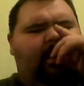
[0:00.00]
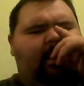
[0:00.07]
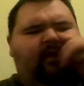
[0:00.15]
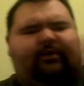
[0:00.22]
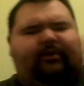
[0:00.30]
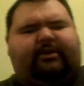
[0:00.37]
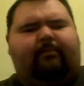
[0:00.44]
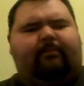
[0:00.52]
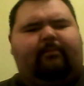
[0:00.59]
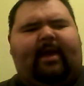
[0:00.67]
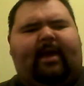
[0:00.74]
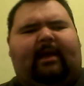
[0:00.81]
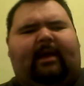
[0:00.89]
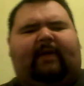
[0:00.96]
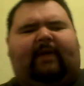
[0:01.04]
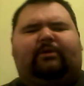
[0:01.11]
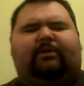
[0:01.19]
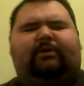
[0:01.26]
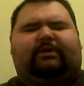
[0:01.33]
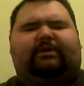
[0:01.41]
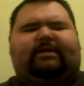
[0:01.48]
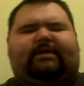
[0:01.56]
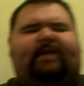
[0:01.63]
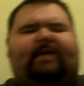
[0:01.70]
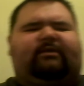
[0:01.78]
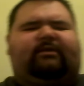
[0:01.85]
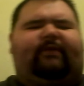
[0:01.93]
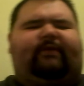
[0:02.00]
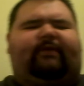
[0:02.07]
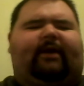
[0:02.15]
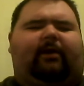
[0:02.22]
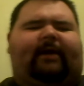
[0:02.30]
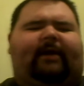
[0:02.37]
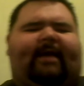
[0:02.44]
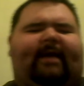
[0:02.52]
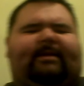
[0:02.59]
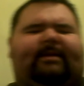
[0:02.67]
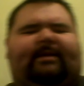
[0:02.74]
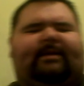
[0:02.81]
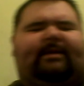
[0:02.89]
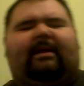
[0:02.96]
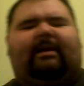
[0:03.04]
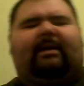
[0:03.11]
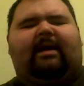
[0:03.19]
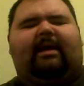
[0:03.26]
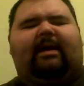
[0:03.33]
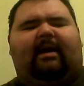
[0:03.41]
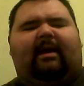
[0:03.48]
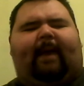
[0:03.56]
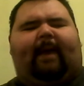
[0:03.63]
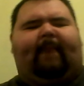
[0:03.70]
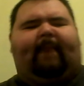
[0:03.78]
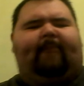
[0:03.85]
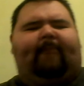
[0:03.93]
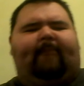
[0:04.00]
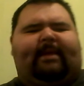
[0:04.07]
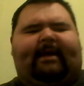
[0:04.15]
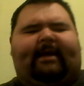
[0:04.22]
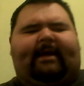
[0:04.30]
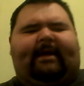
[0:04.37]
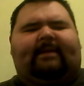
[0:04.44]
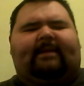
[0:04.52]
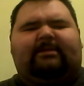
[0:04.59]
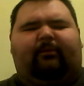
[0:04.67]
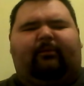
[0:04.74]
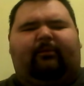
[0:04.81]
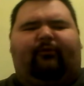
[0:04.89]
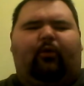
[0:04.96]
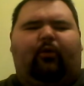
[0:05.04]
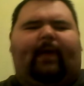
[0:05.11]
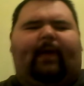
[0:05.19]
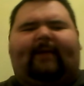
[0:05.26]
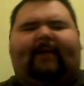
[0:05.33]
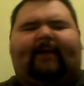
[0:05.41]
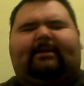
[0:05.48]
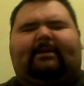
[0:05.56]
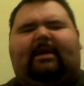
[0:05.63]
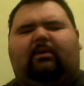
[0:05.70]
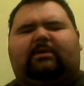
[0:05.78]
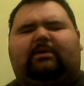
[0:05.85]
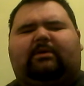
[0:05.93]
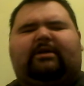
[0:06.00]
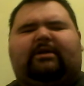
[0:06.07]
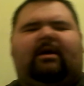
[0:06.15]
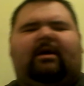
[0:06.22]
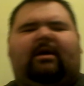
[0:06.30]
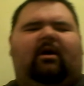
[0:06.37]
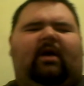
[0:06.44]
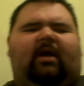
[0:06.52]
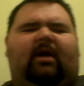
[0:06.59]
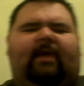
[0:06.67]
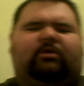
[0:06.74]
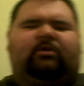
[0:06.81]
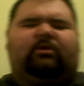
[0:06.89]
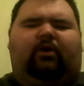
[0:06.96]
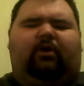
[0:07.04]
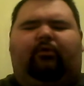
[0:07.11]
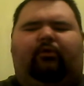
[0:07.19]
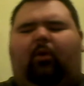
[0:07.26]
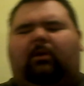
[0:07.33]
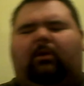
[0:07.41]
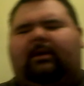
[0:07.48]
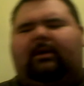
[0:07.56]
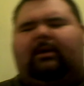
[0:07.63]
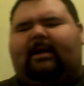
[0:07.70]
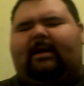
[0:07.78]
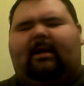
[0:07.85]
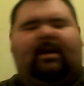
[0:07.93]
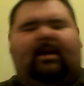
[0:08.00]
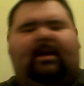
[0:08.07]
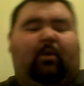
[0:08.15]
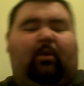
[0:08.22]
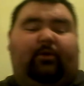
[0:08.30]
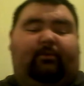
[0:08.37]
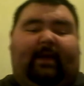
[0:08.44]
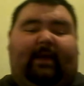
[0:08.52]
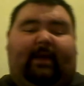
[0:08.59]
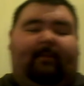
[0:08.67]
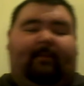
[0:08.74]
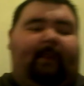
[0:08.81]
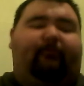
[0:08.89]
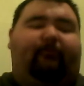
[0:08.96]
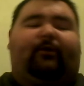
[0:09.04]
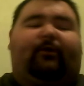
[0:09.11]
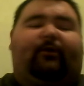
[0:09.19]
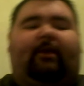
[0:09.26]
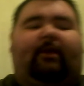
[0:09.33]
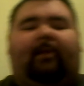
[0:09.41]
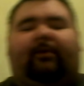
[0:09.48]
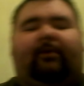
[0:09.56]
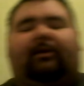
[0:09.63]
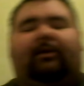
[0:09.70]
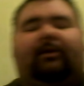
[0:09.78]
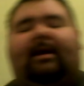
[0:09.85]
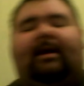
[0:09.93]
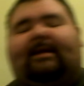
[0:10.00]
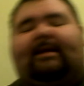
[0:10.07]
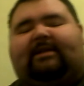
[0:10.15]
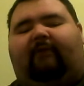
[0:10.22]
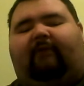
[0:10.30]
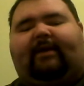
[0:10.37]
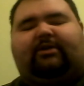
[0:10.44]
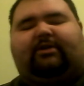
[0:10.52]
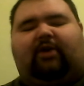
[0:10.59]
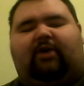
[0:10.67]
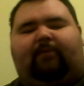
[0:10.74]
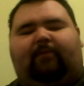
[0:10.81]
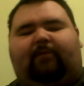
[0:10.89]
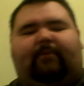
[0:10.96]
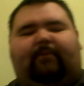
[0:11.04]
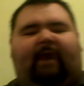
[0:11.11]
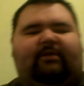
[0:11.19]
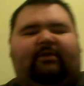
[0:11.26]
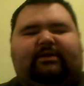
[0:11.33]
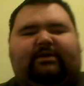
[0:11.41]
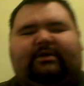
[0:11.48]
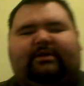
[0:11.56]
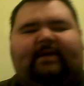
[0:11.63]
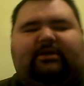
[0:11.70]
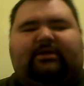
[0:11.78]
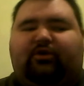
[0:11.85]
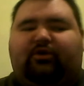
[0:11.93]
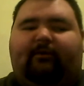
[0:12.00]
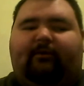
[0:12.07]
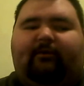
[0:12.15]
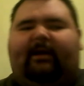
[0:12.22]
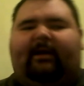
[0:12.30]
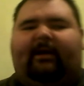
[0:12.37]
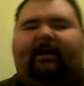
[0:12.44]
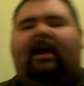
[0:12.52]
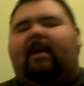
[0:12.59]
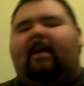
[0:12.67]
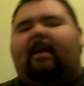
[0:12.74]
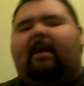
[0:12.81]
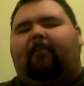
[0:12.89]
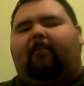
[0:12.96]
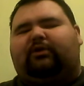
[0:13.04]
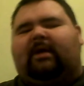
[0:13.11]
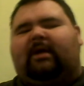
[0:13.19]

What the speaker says: Christian Bale had all the success of The Dark Knight and Batman Begins before that, and he was on a roll. You wouldn't blame him for Terminator Salvation not having the success it should have had, but